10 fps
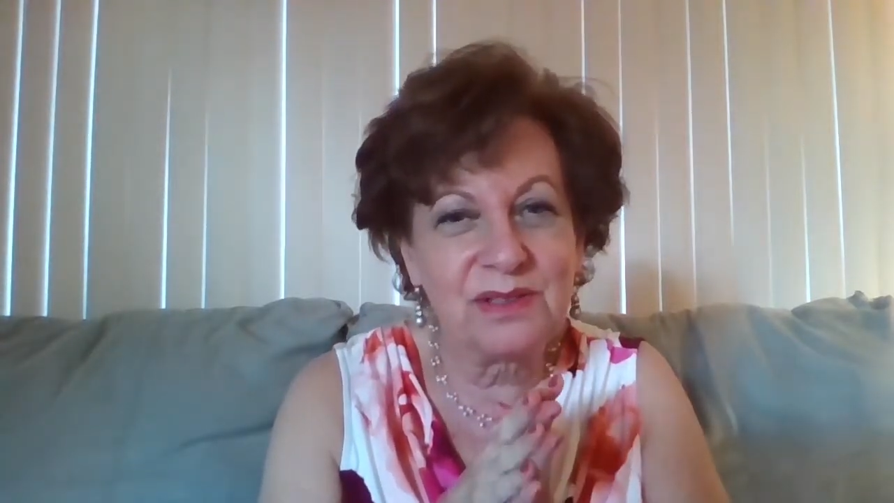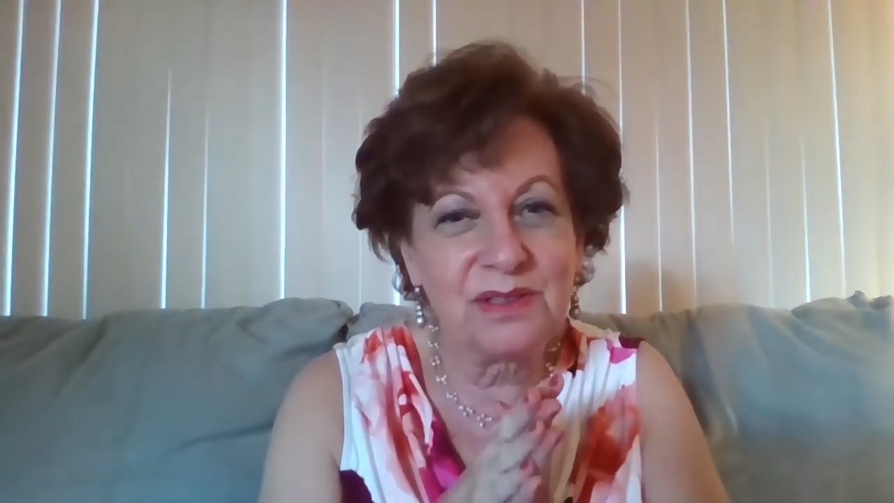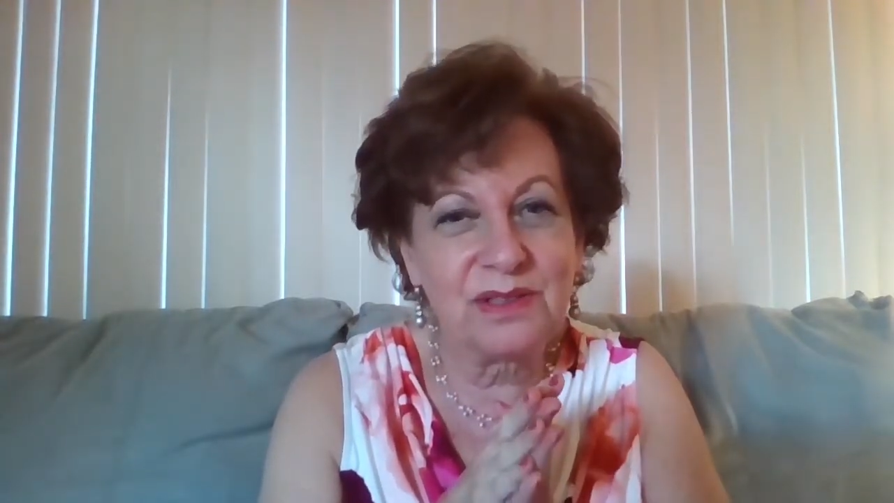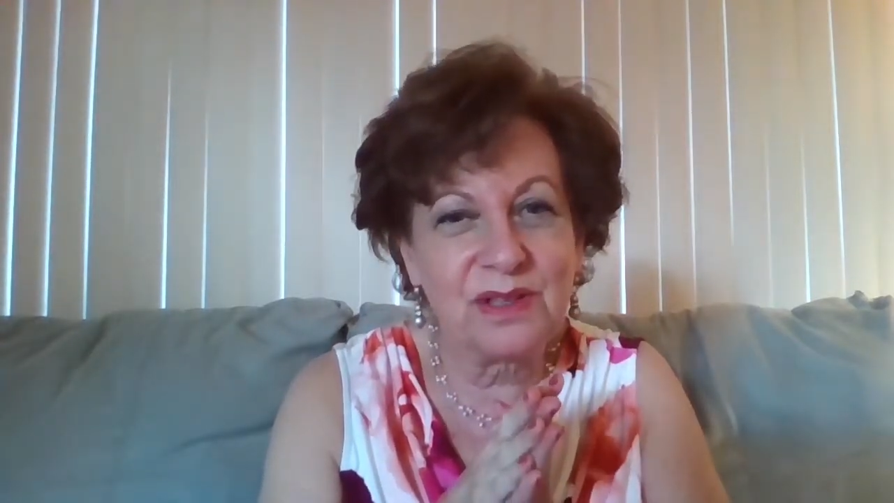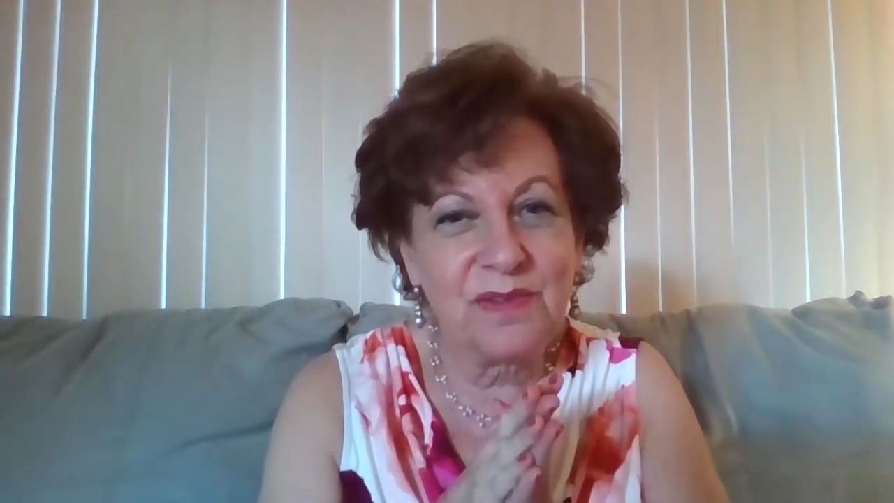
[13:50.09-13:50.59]

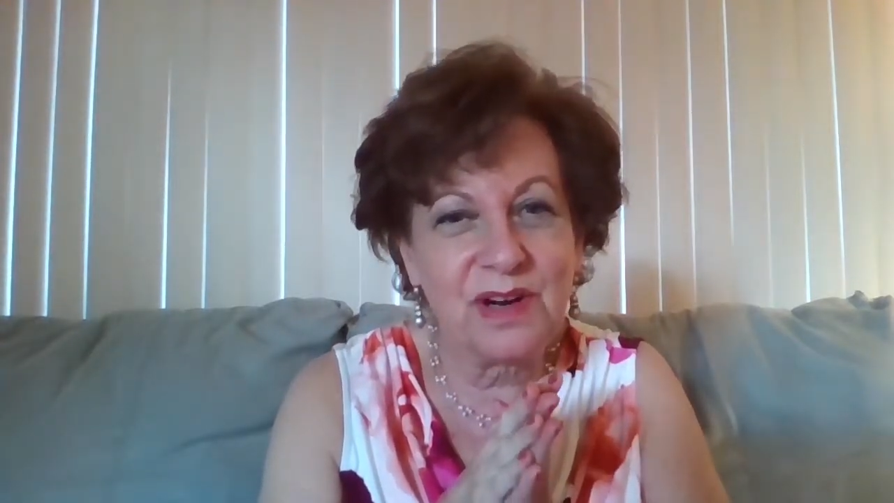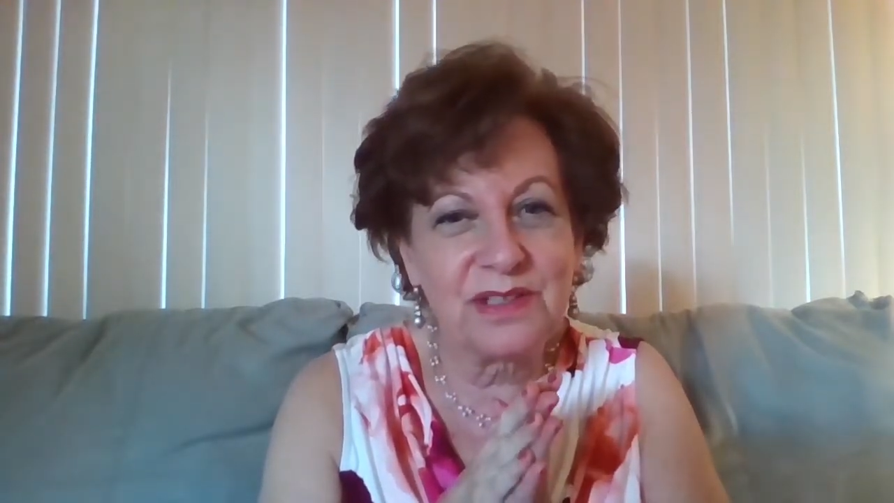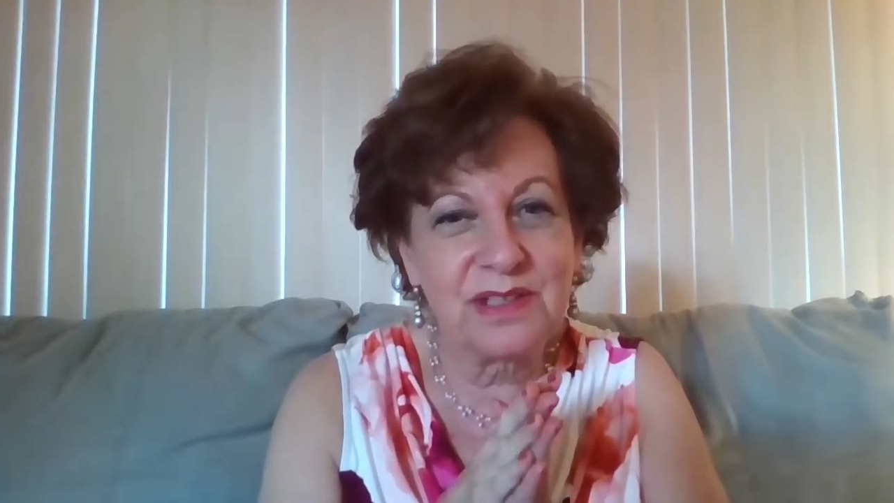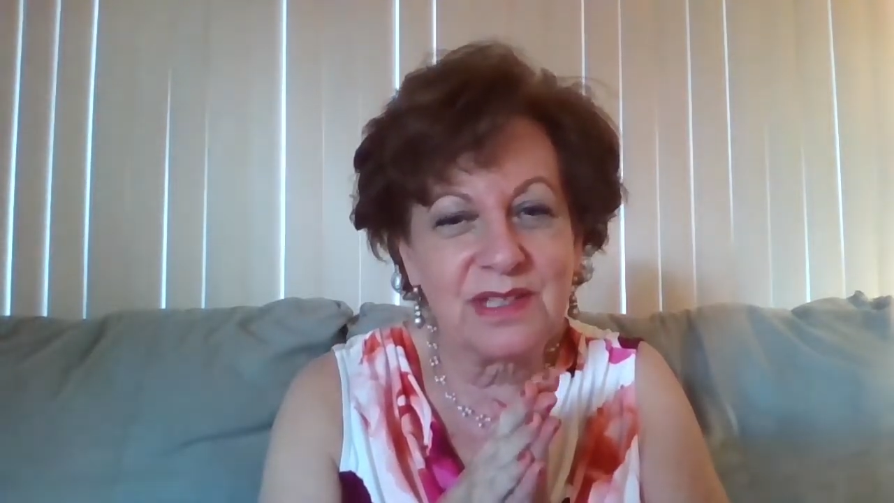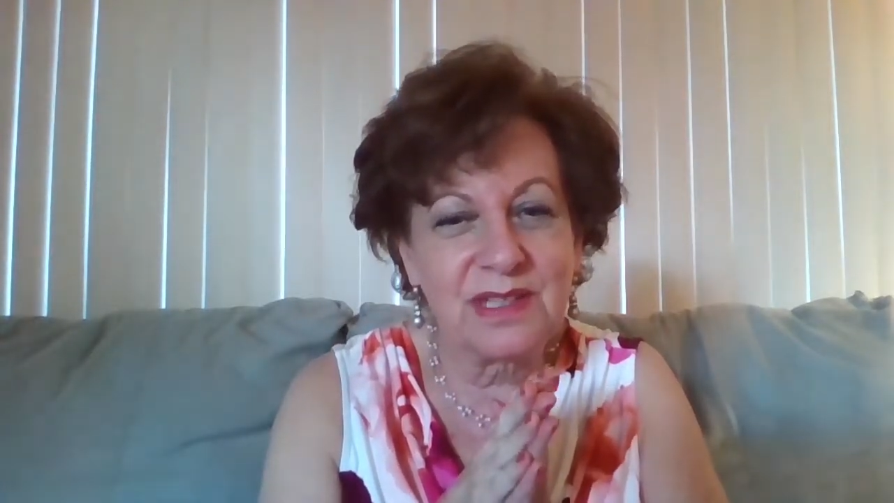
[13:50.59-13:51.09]
so far
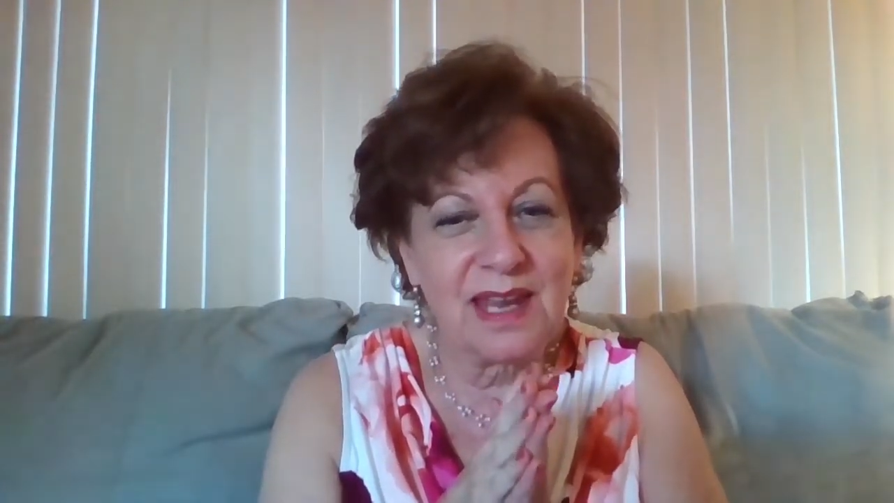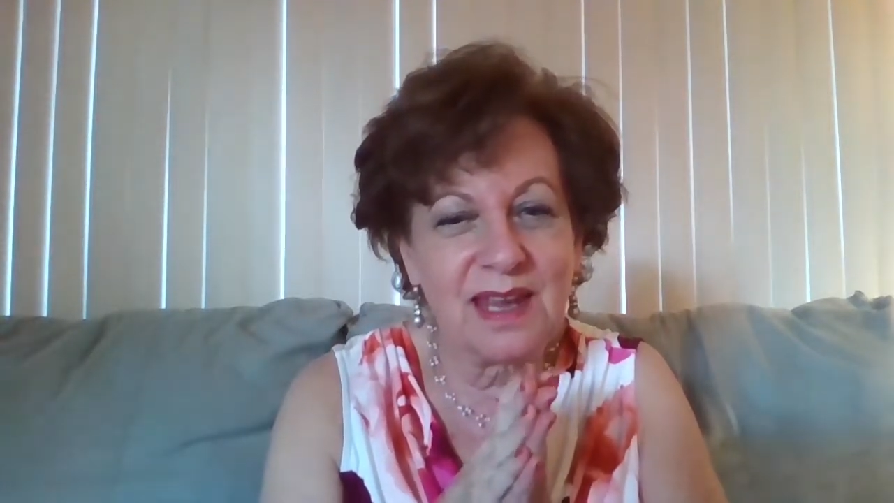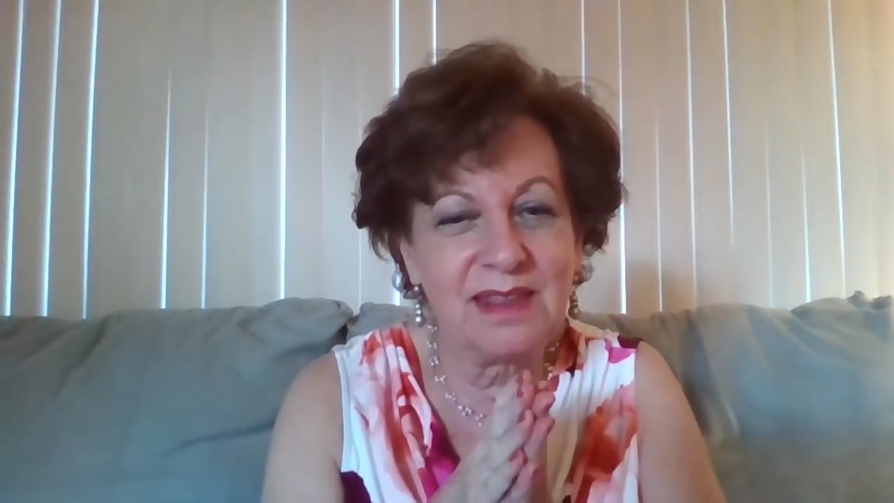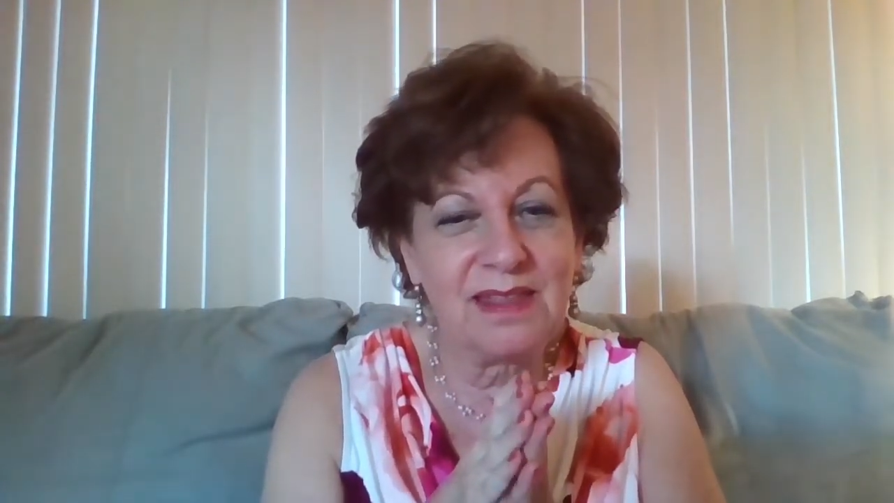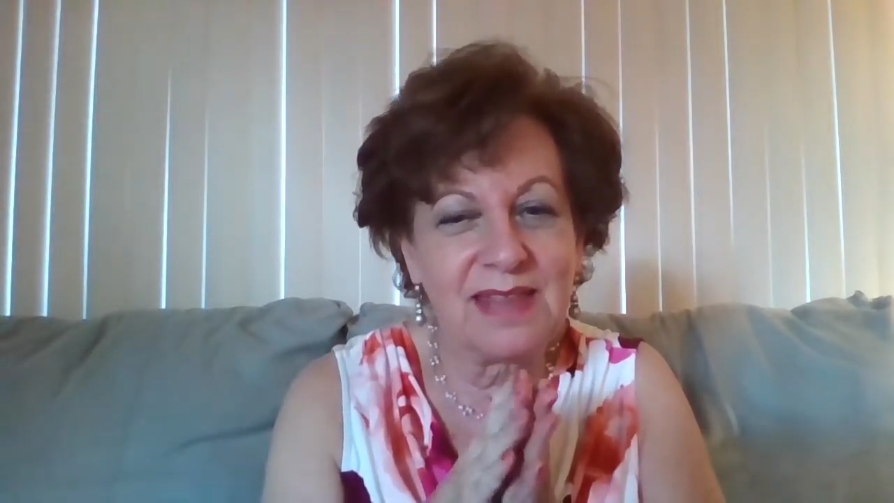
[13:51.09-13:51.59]
as to say